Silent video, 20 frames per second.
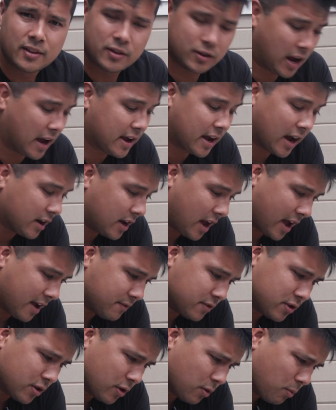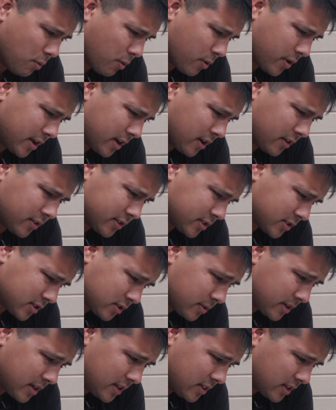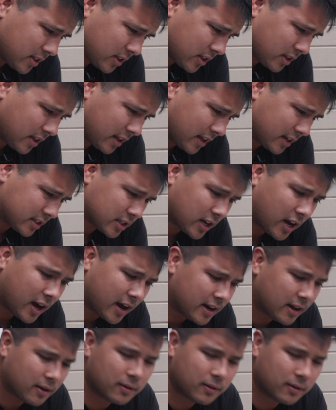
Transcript: I have no warning on the screen that it's hot.